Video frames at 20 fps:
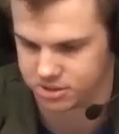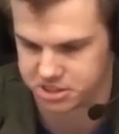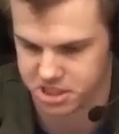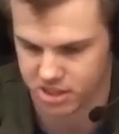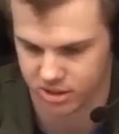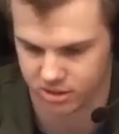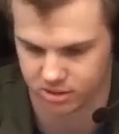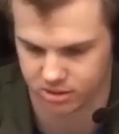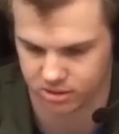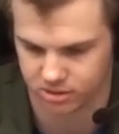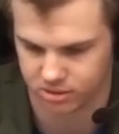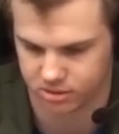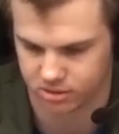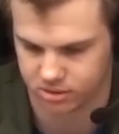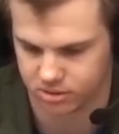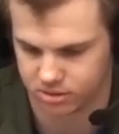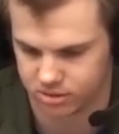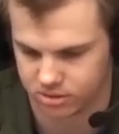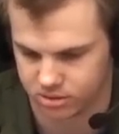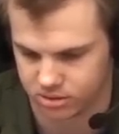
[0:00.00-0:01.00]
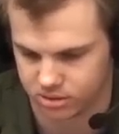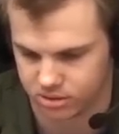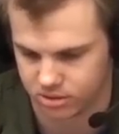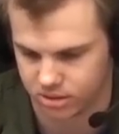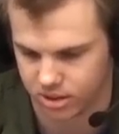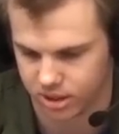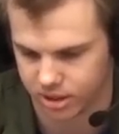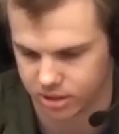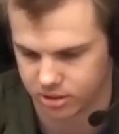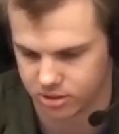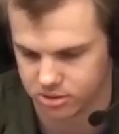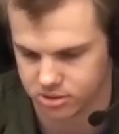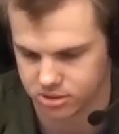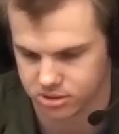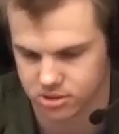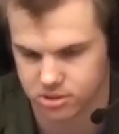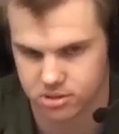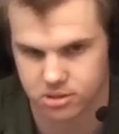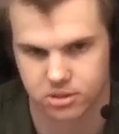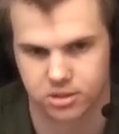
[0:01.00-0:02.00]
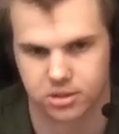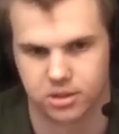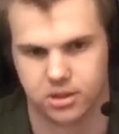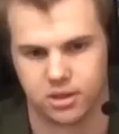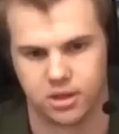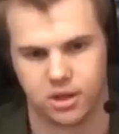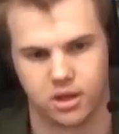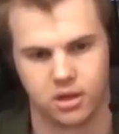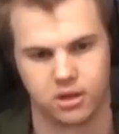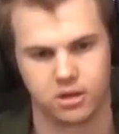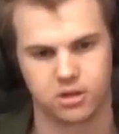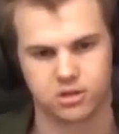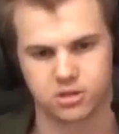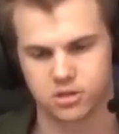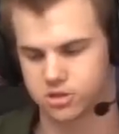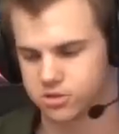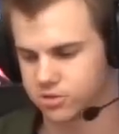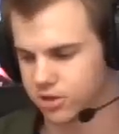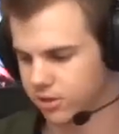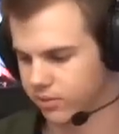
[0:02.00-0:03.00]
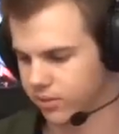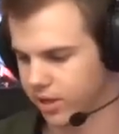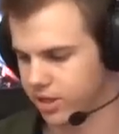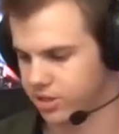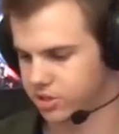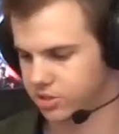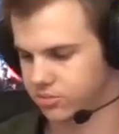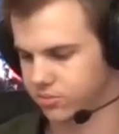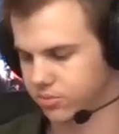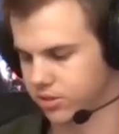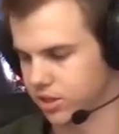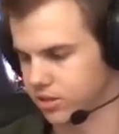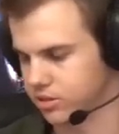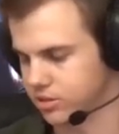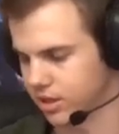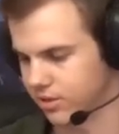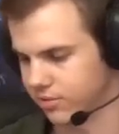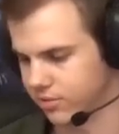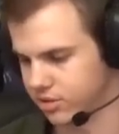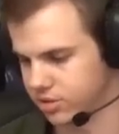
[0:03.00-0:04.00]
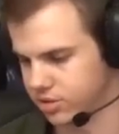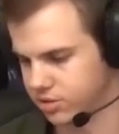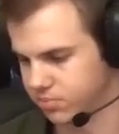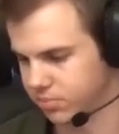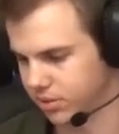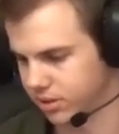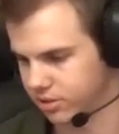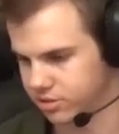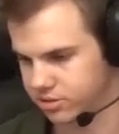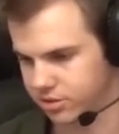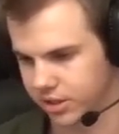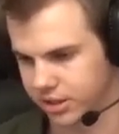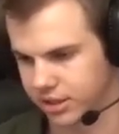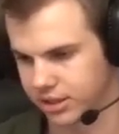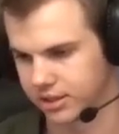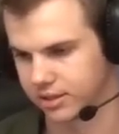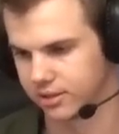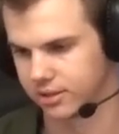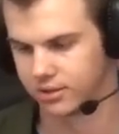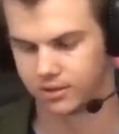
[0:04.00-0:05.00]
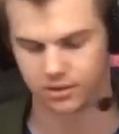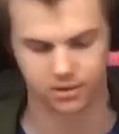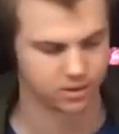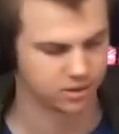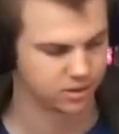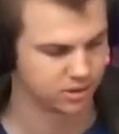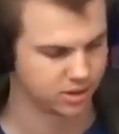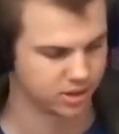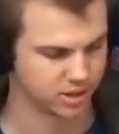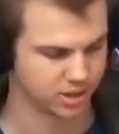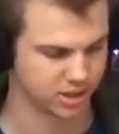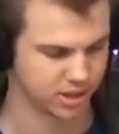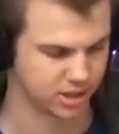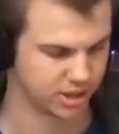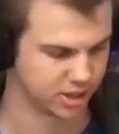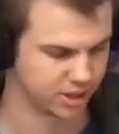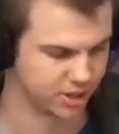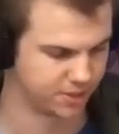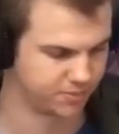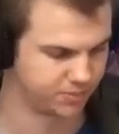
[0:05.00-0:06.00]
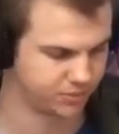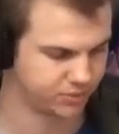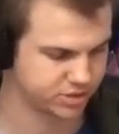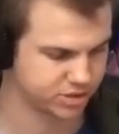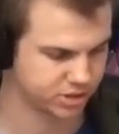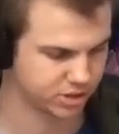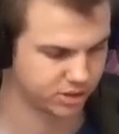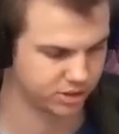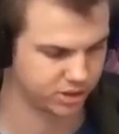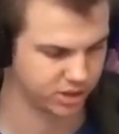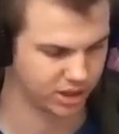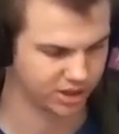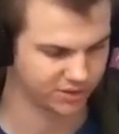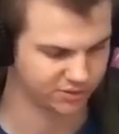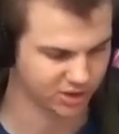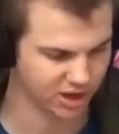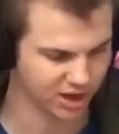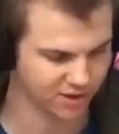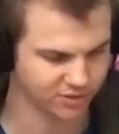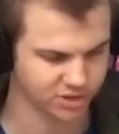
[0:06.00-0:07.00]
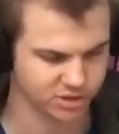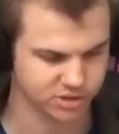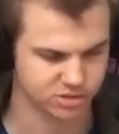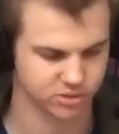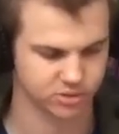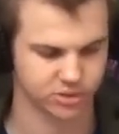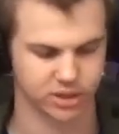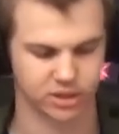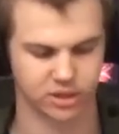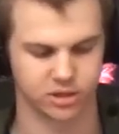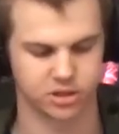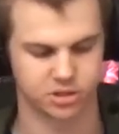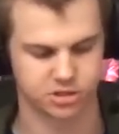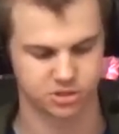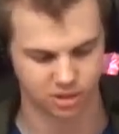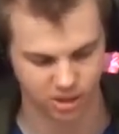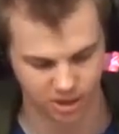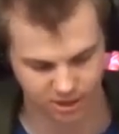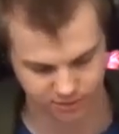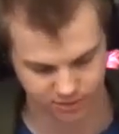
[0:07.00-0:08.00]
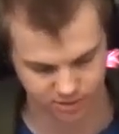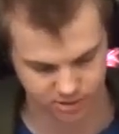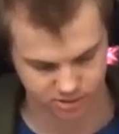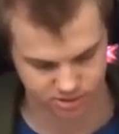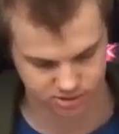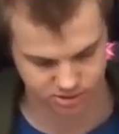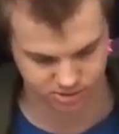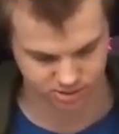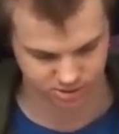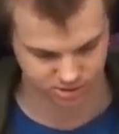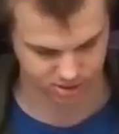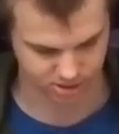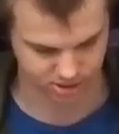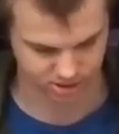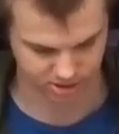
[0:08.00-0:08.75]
done. I can use this. Use it straight away, just Windows 7, just plug straight in. So if you haven't installed any of the drivers,